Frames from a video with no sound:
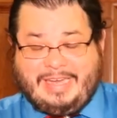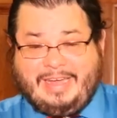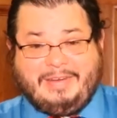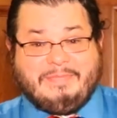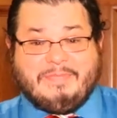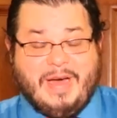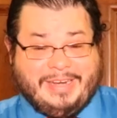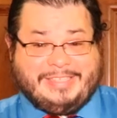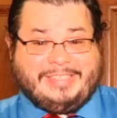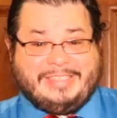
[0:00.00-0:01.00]
Not
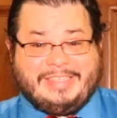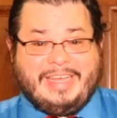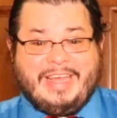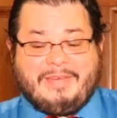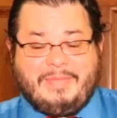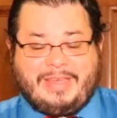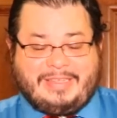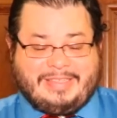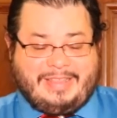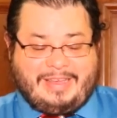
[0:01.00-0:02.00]
much
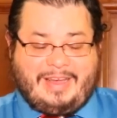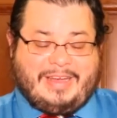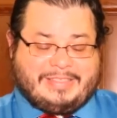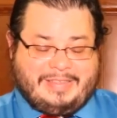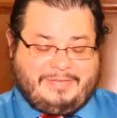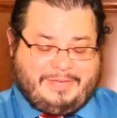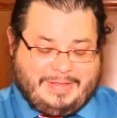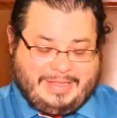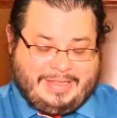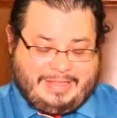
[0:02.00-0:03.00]
because of the cost of
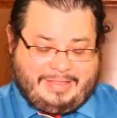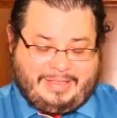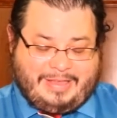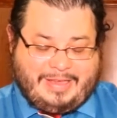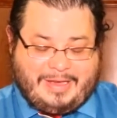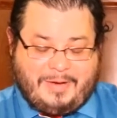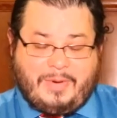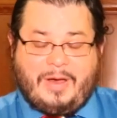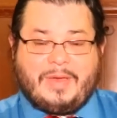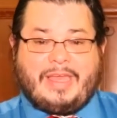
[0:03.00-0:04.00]
the
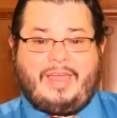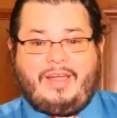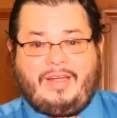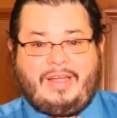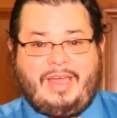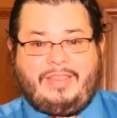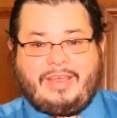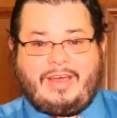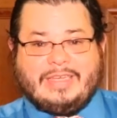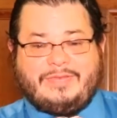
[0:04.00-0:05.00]
Obamacare and the
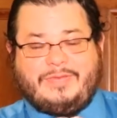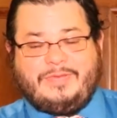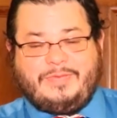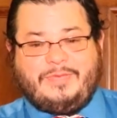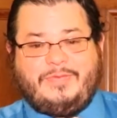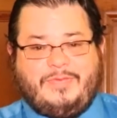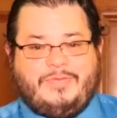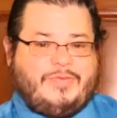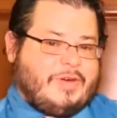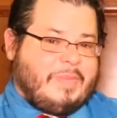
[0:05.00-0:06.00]
cost
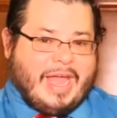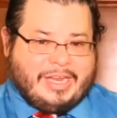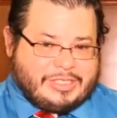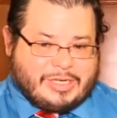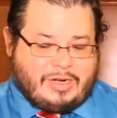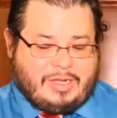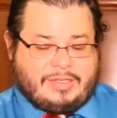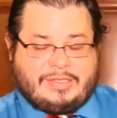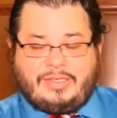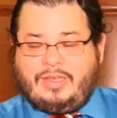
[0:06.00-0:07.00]
for my
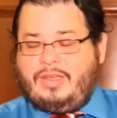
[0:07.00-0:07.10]
insurance.